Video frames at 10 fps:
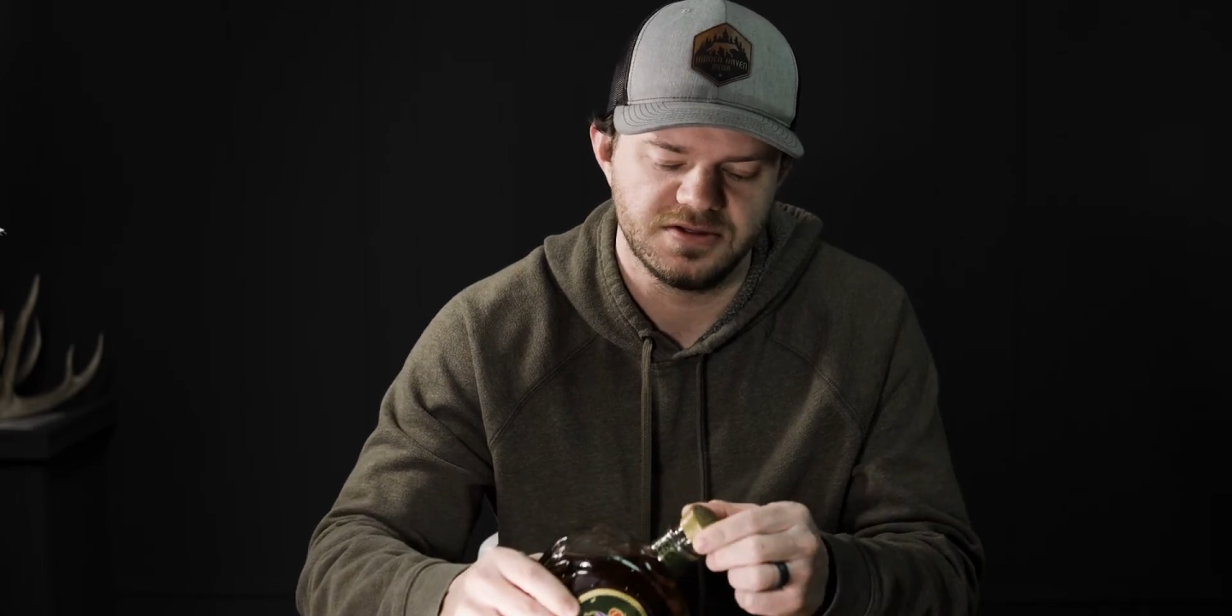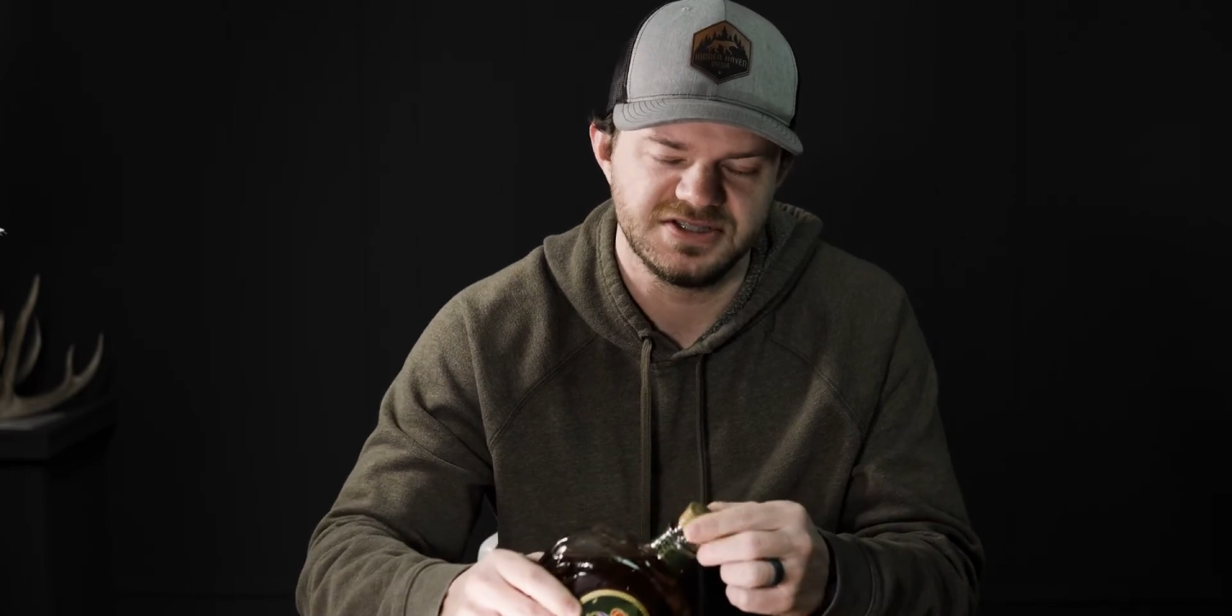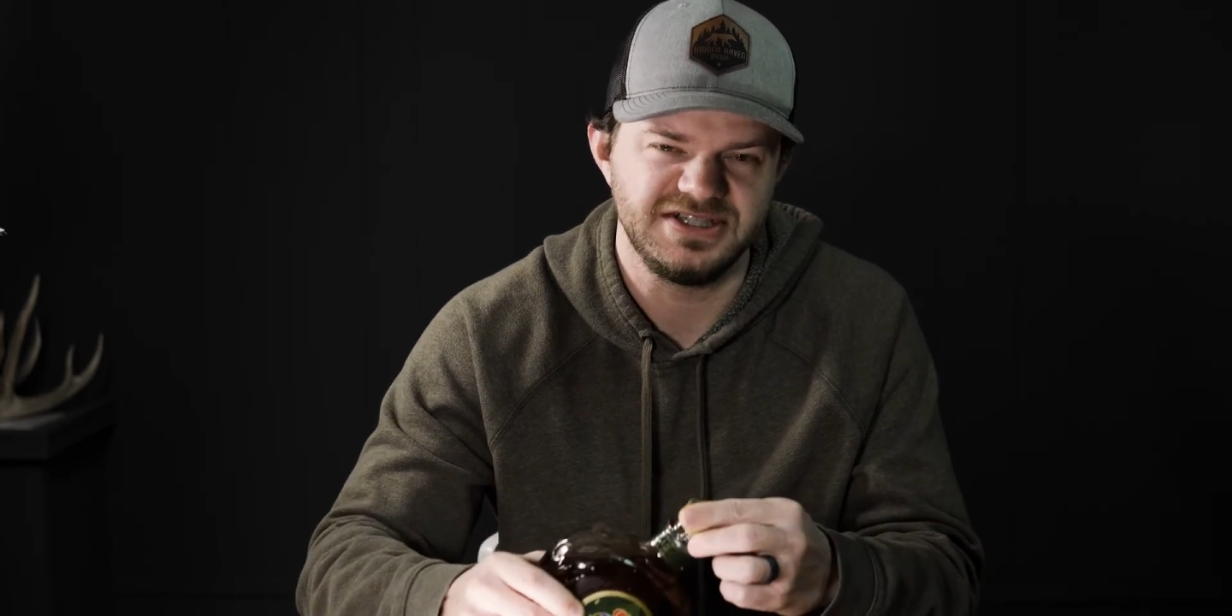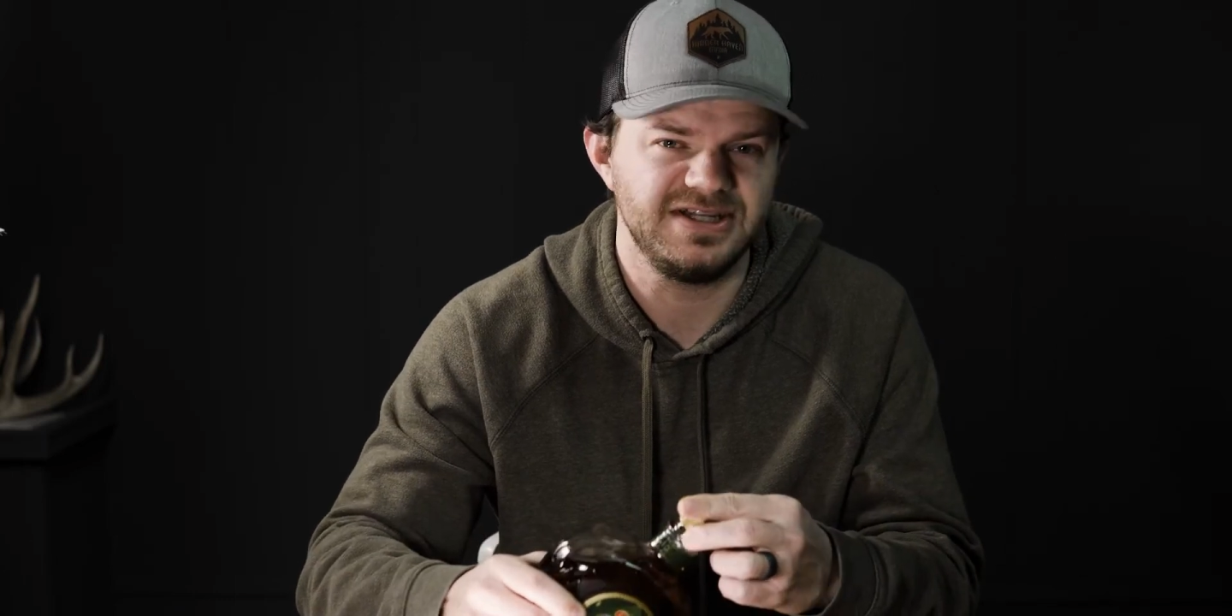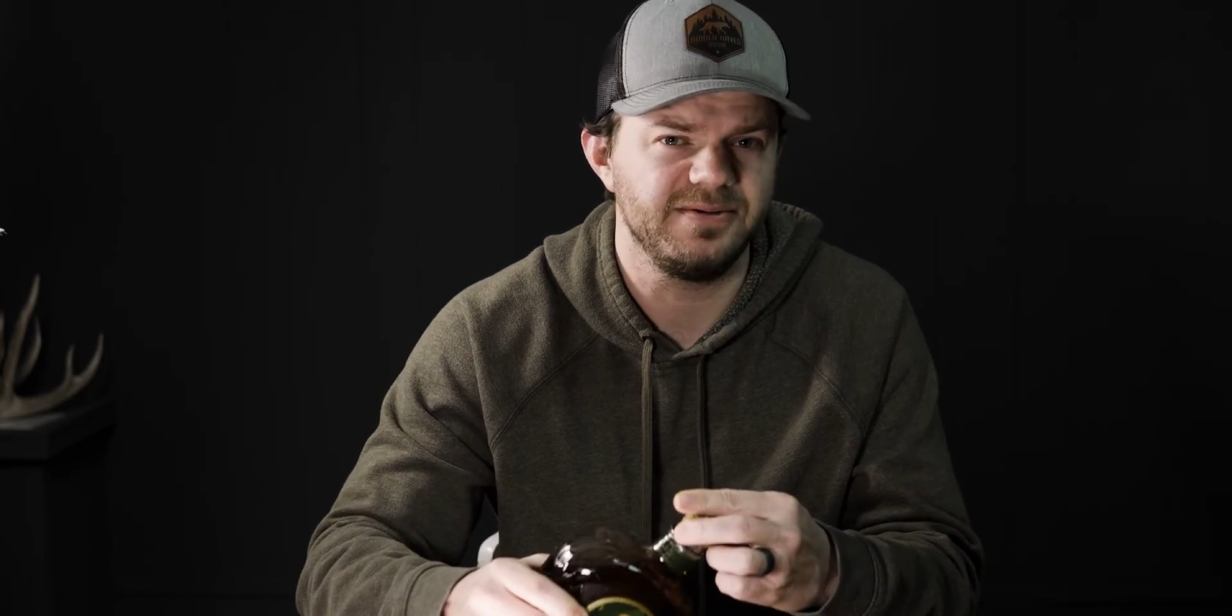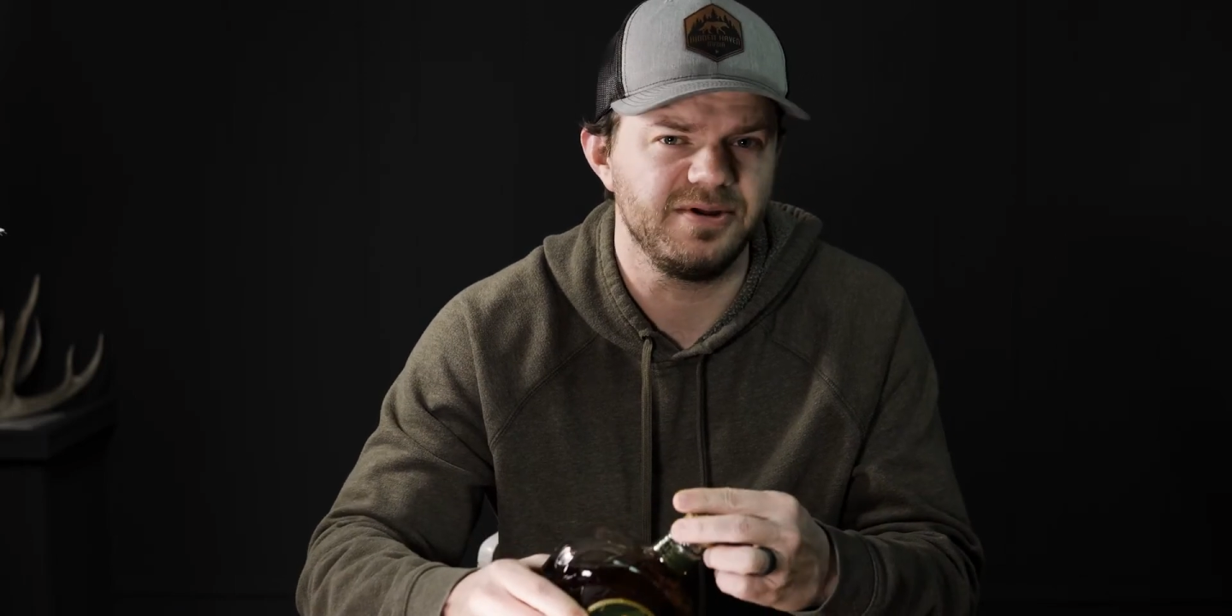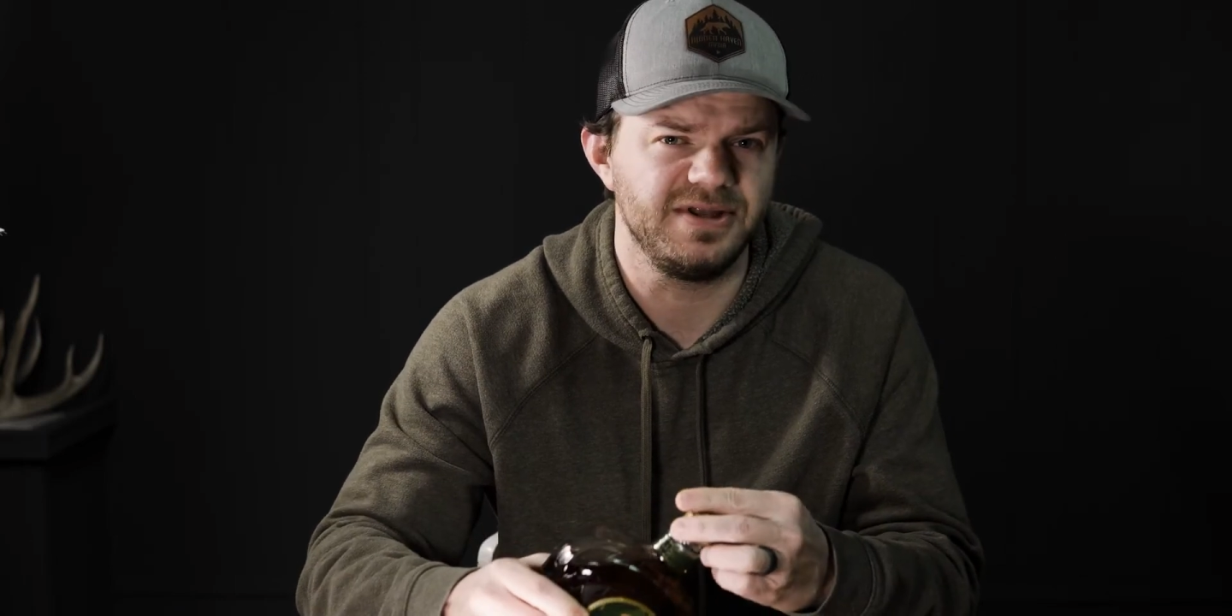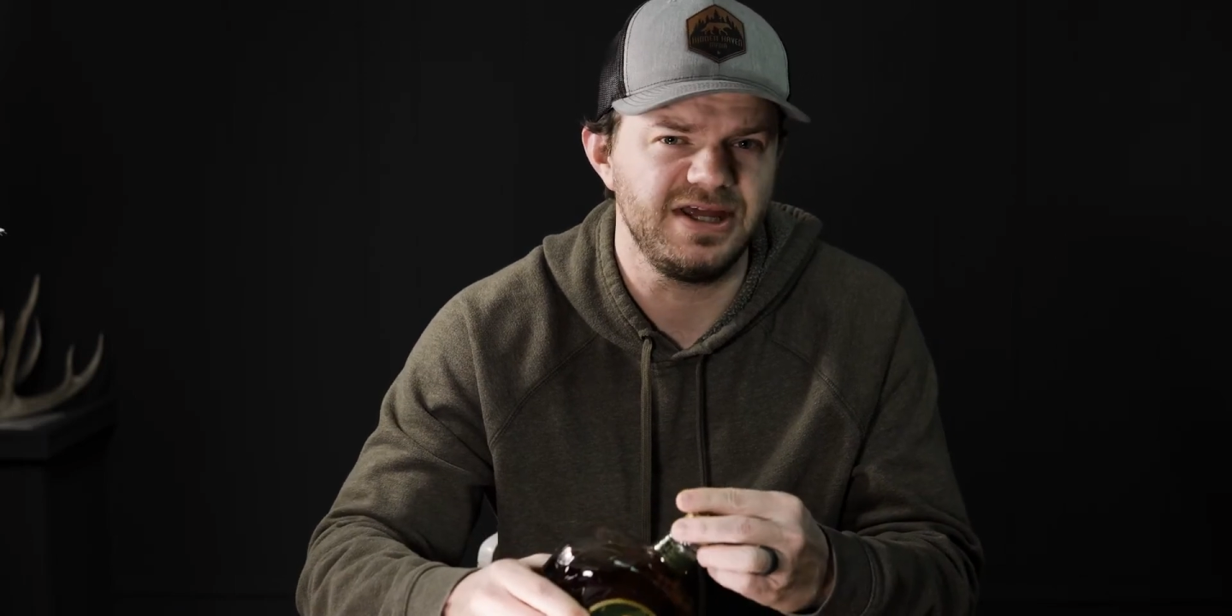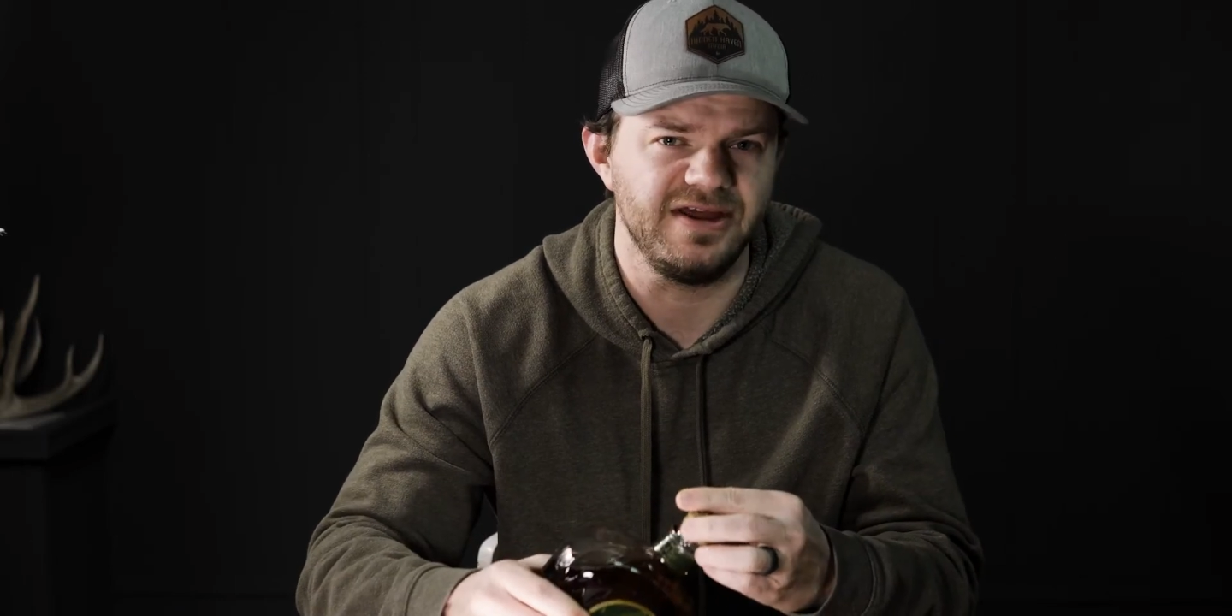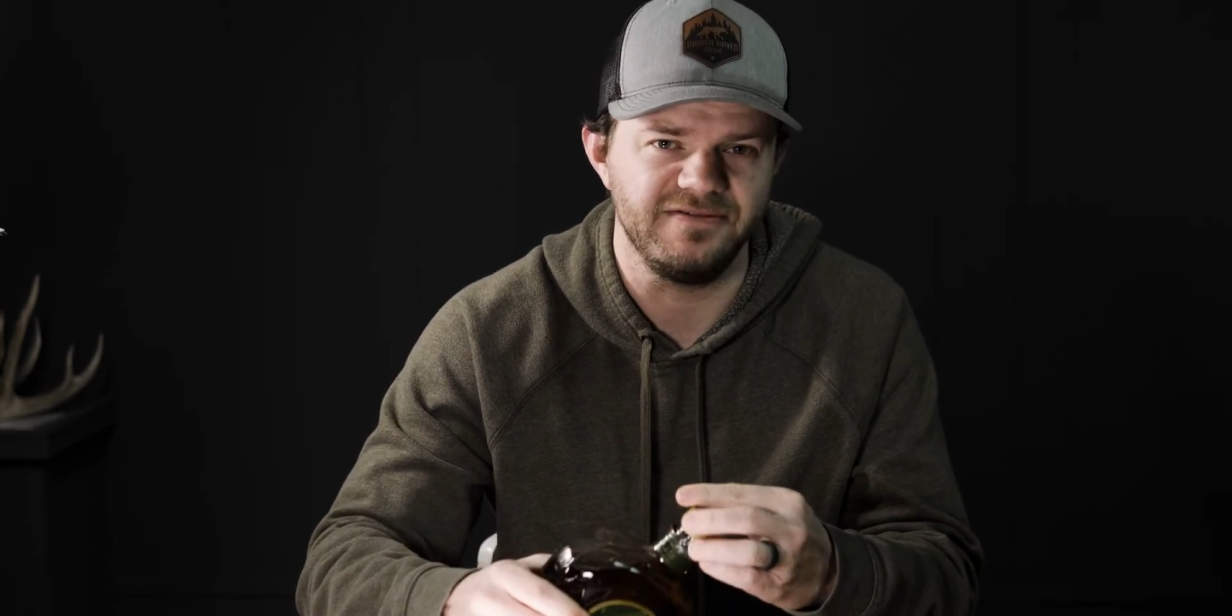
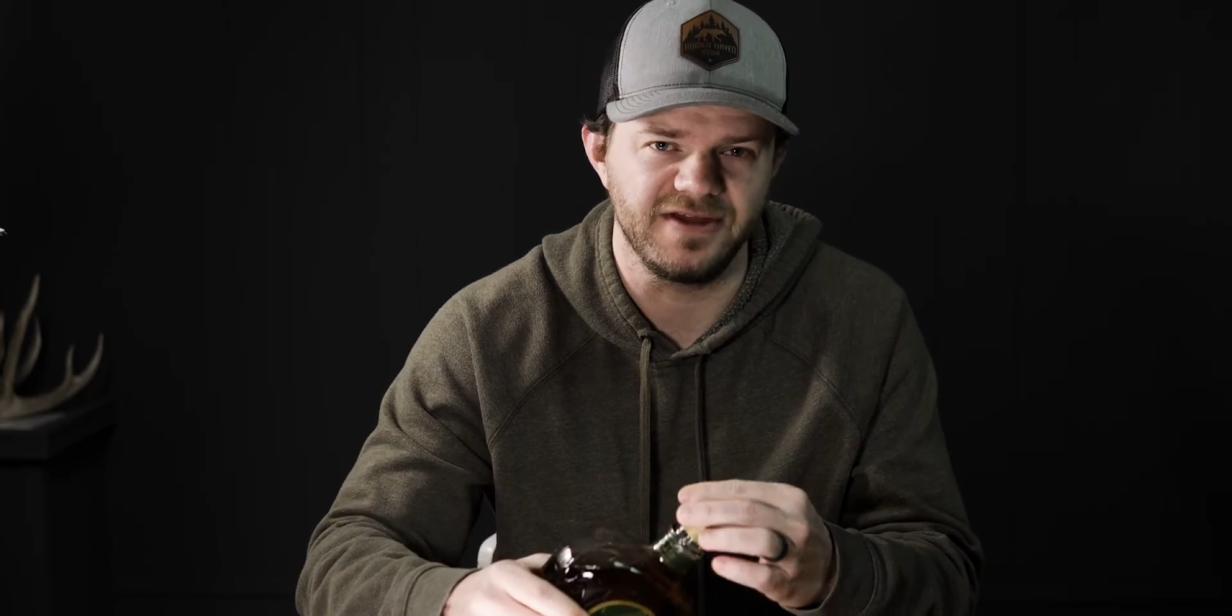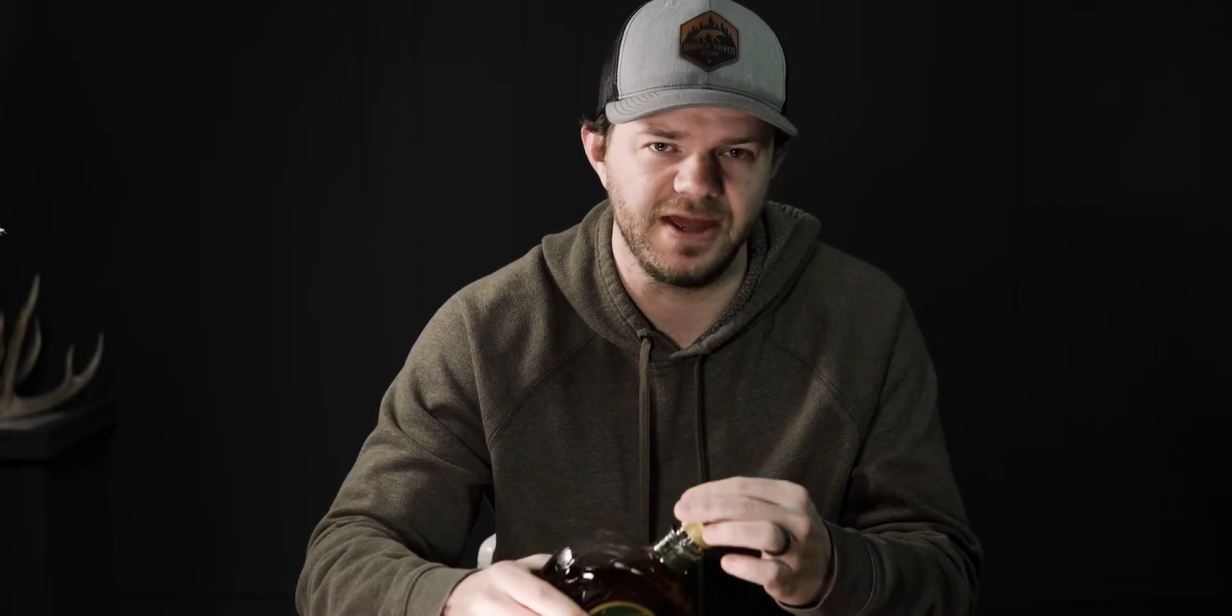CWD even